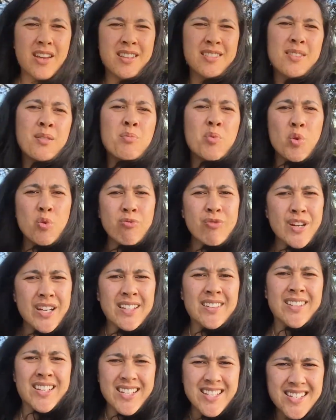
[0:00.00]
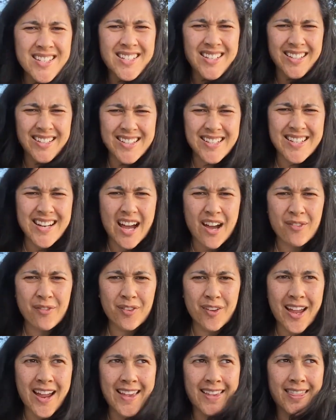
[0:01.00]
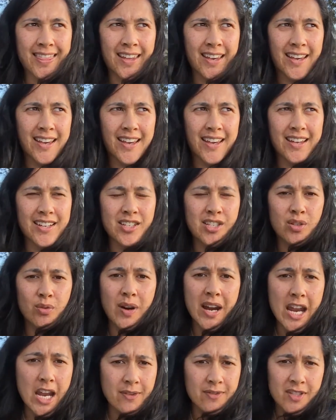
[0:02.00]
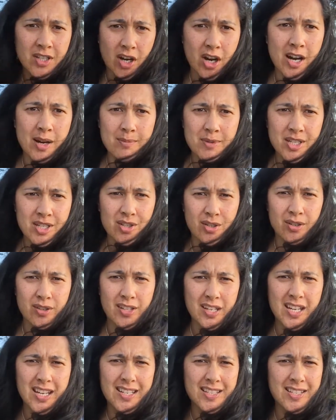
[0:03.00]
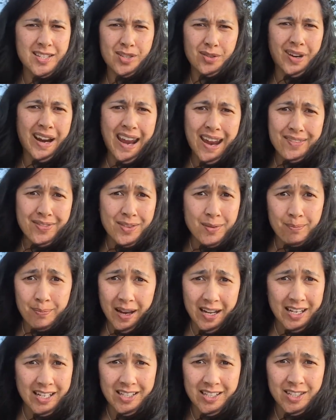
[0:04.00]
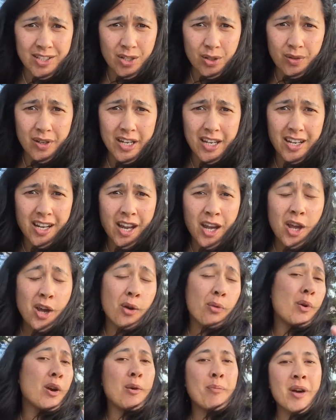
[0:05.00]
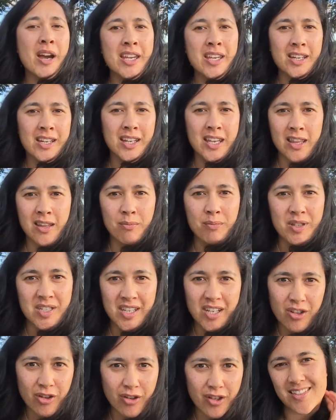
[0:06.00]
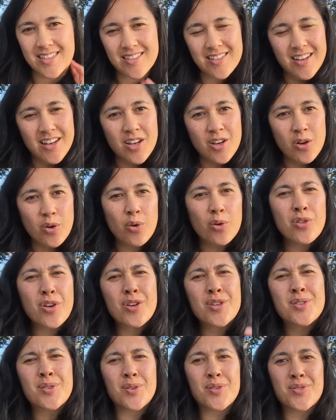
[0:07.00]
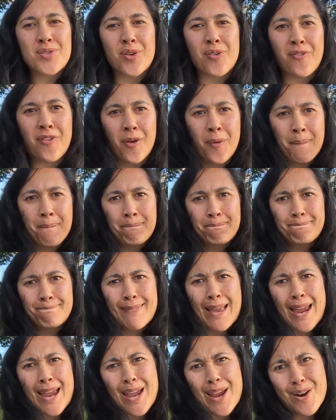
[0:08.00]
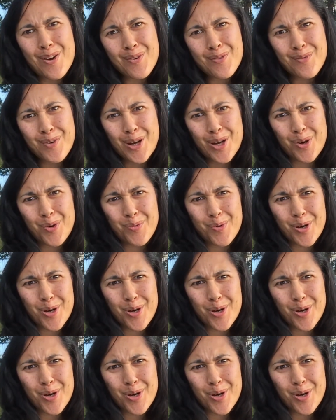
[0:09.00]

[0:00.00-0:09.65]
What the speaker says: more realistic stuff, like do I have time to do this? Do I have the money to do it? Where am I going to get the materials? All those sorts of real world